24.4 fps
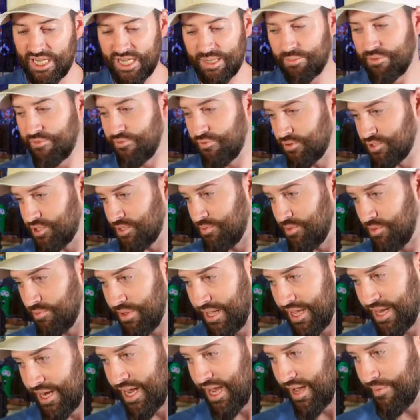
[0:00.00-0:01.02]
before something
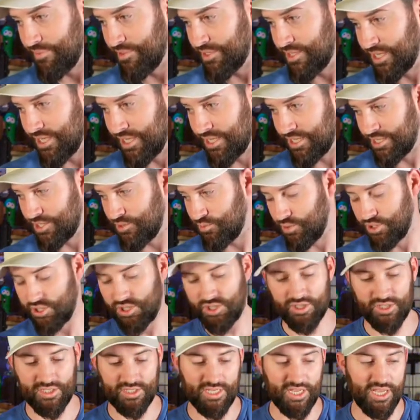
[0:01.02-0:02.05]
bad happens, I guess is what you
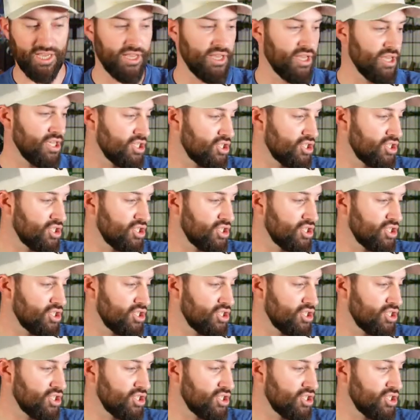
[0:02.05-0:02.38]
could say.